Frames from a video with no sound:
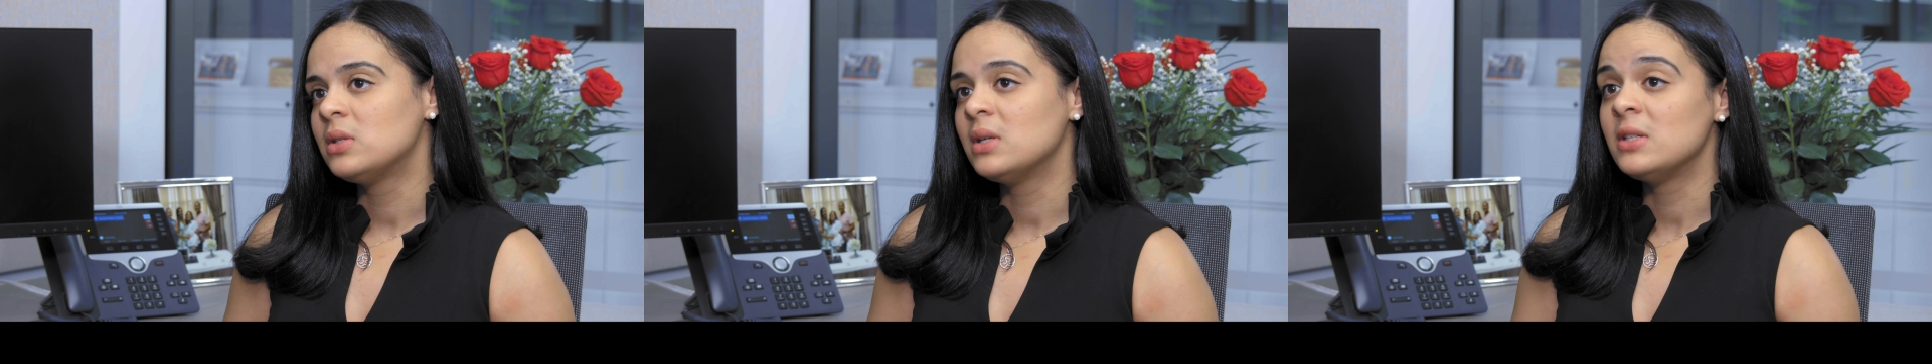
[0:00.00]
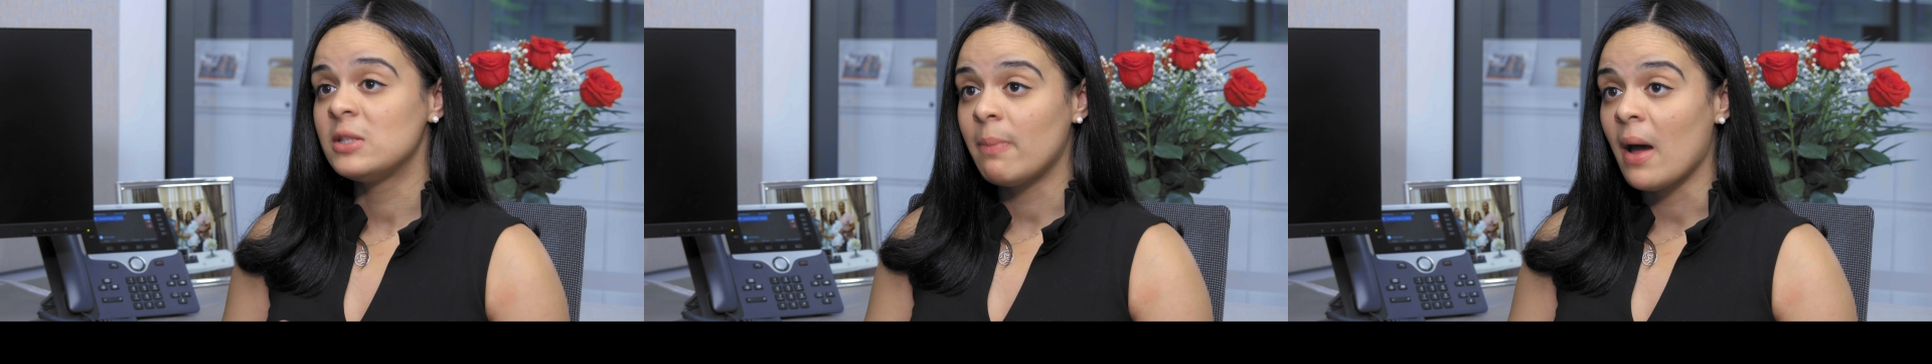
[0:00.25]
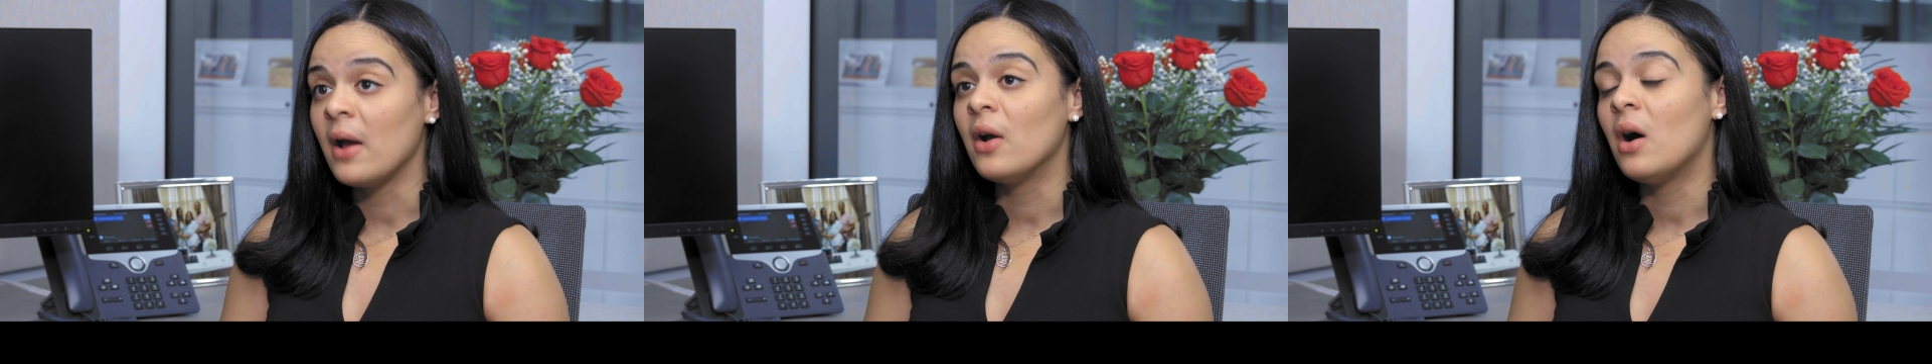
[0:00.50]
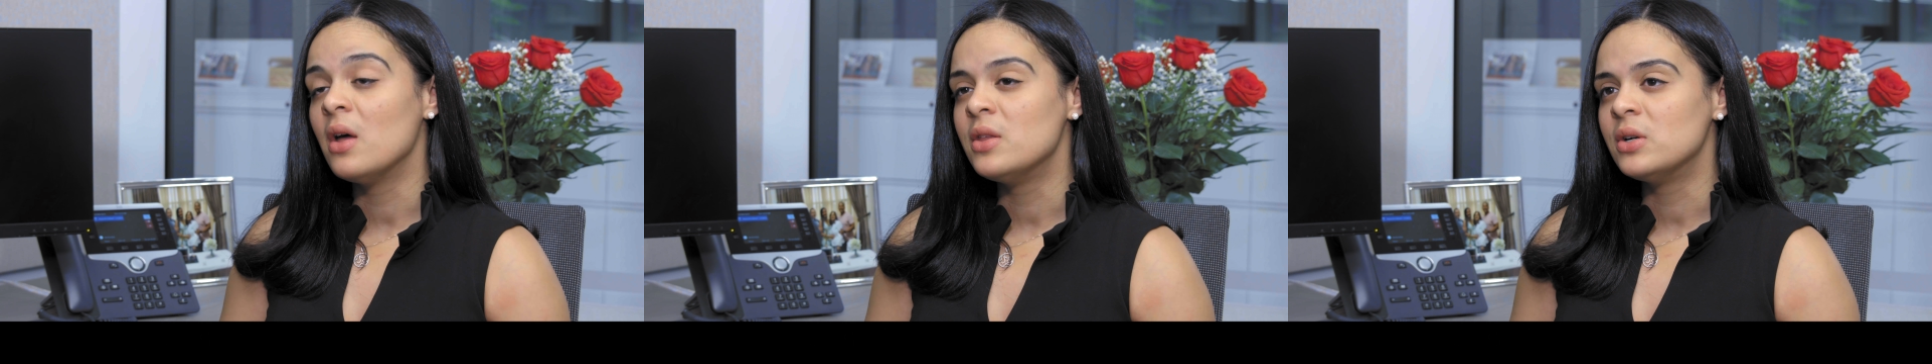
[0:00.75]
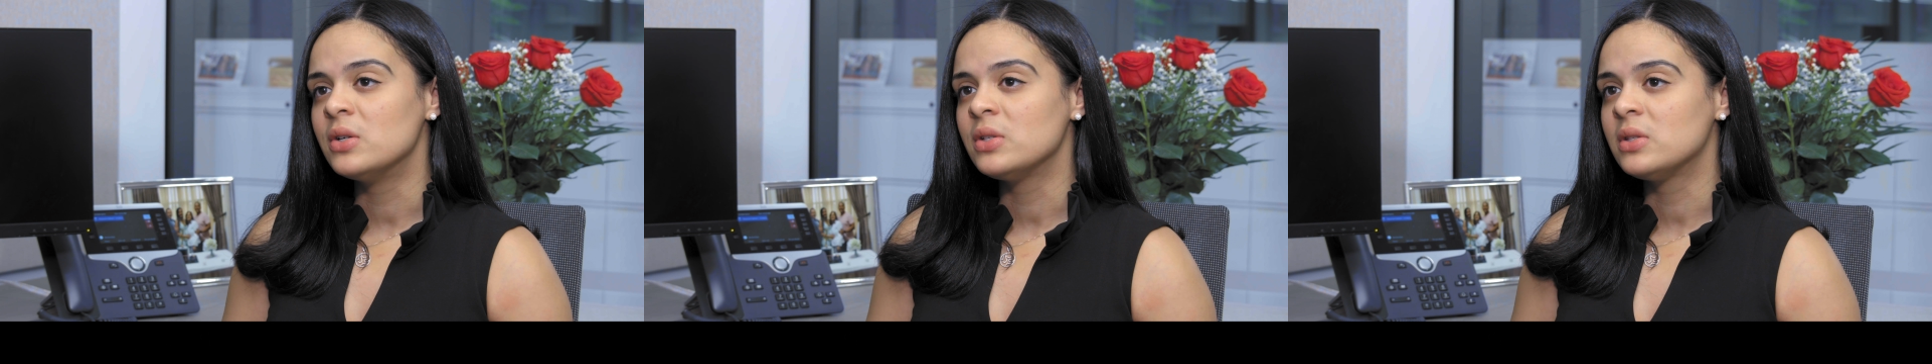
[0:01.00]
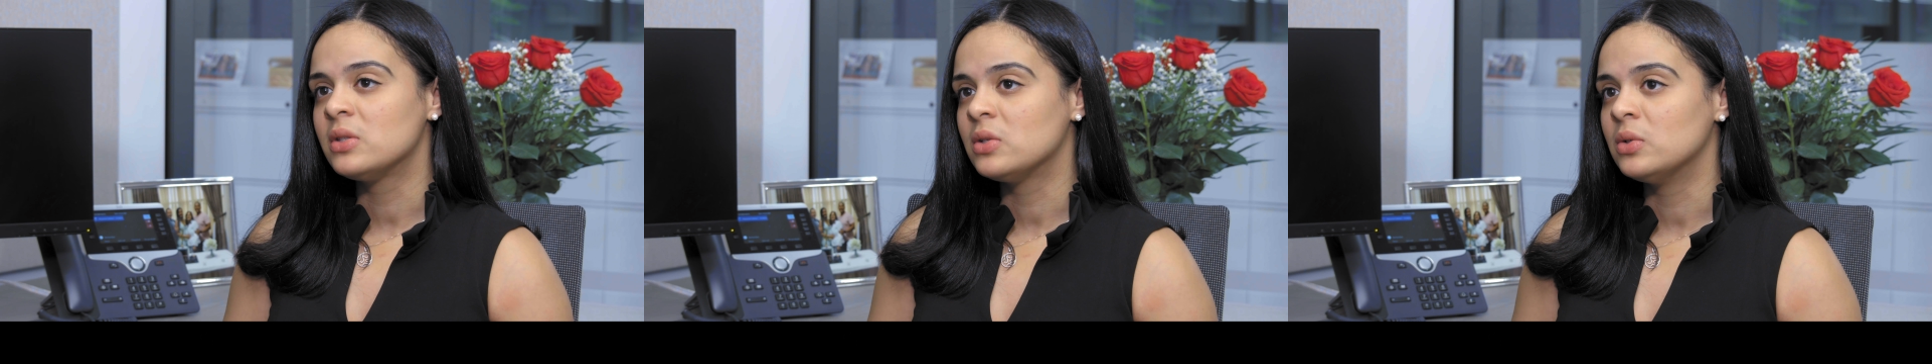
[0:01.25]
to inspire
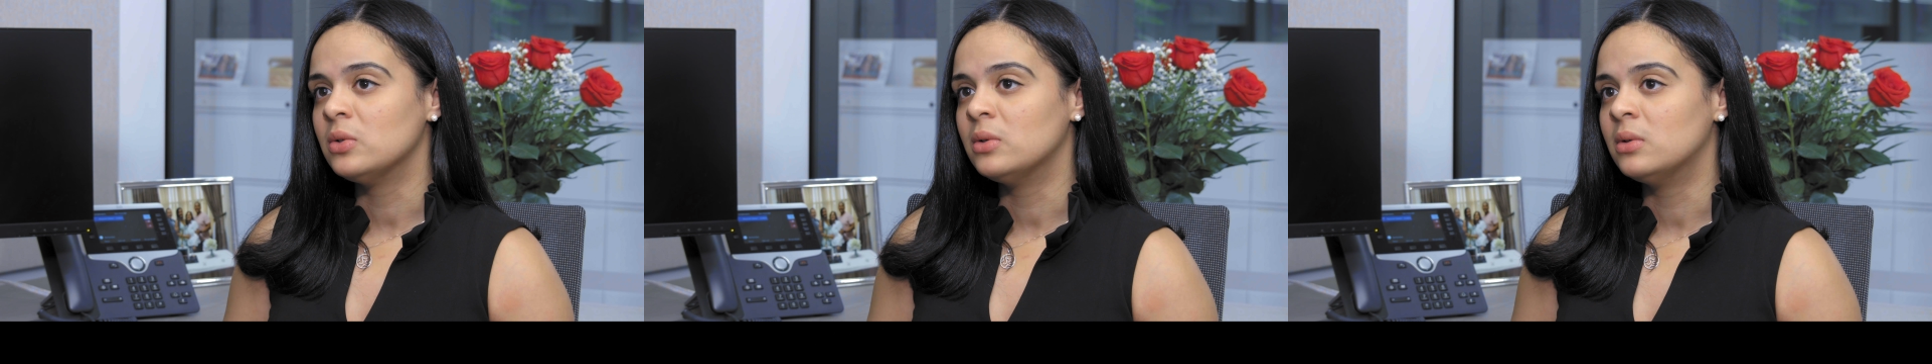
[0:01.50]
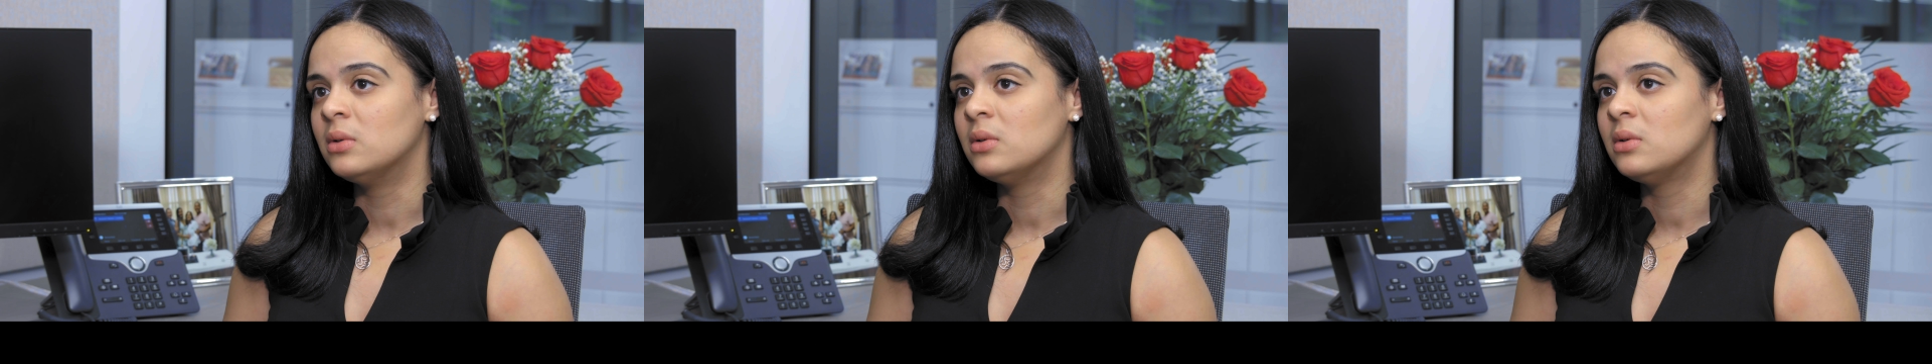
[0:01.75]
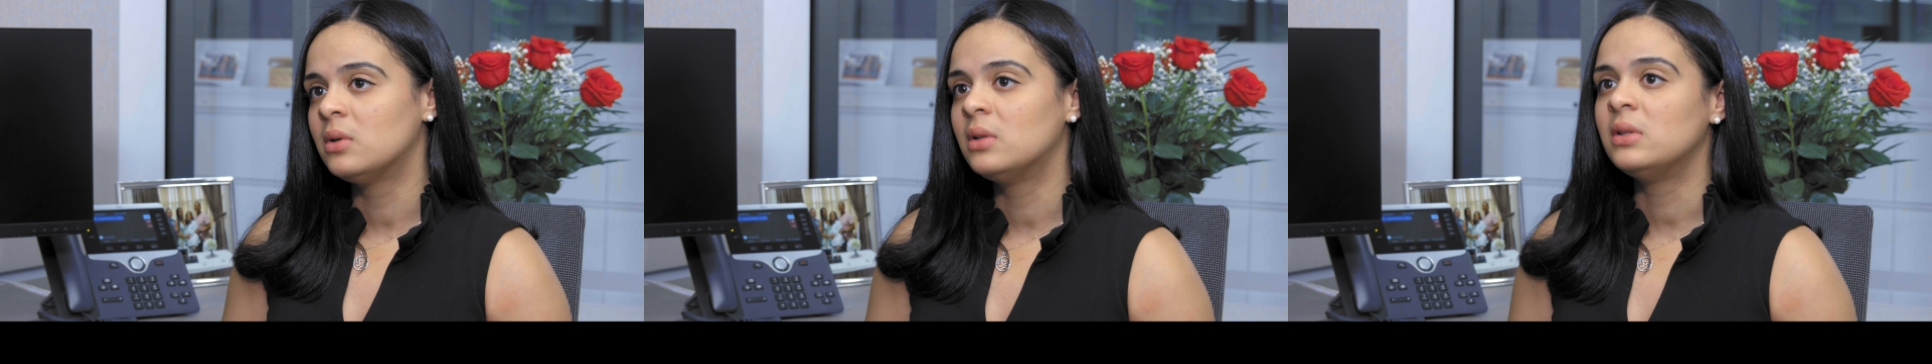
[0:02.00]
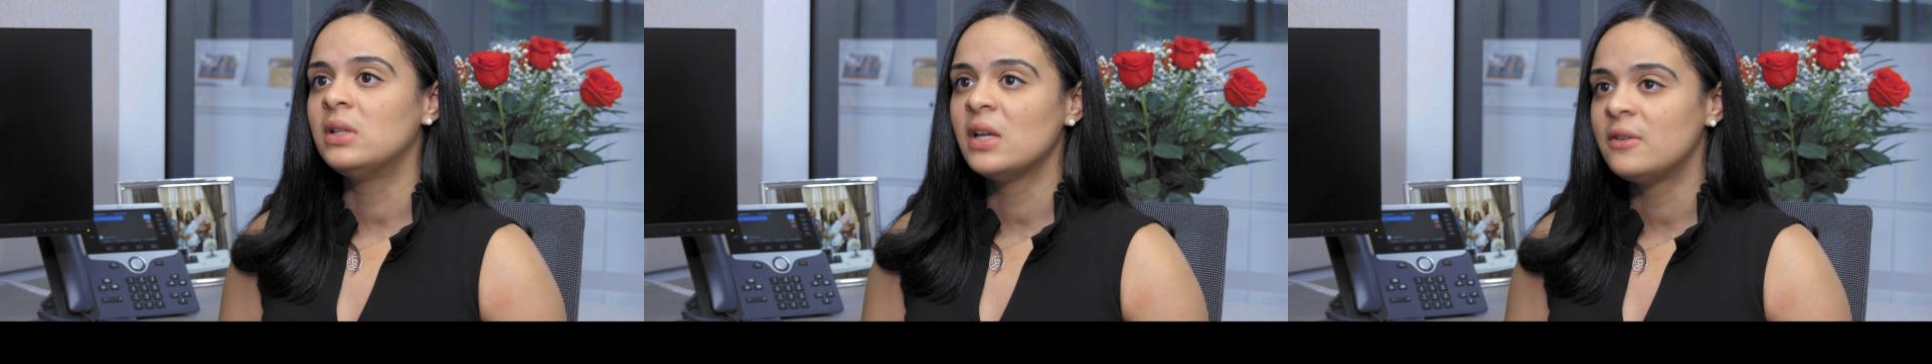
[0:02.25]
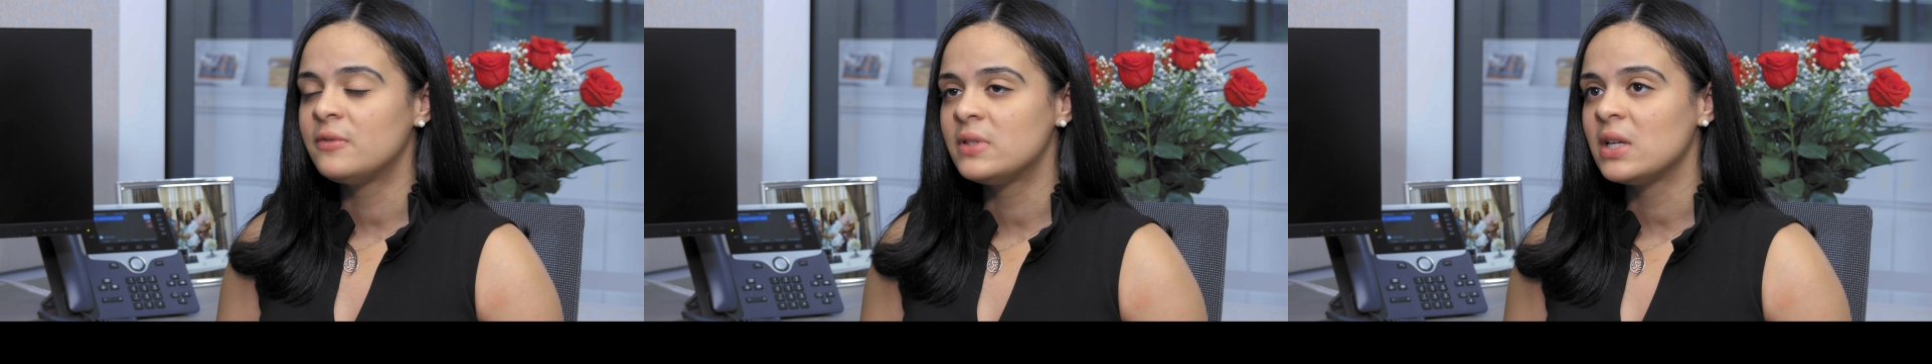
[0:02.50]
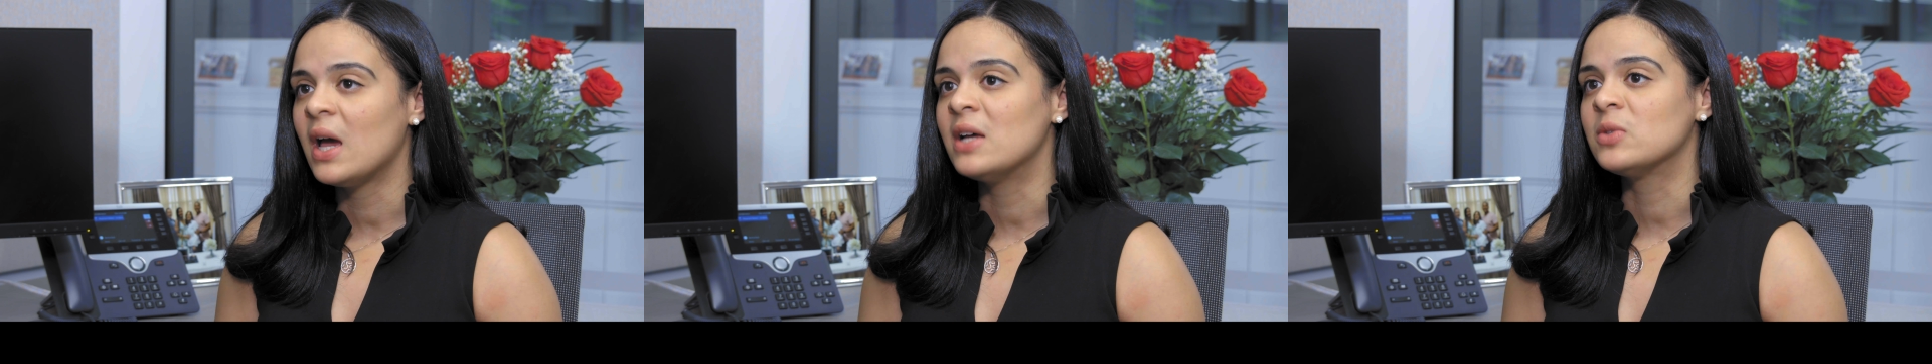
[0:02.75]
others to
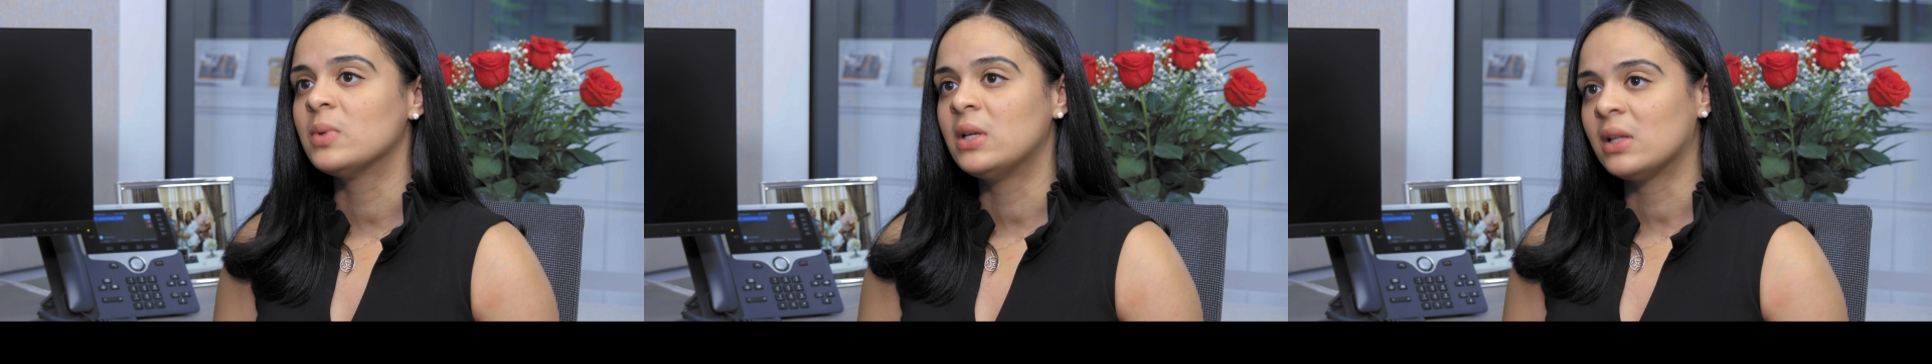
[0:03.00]
lift as we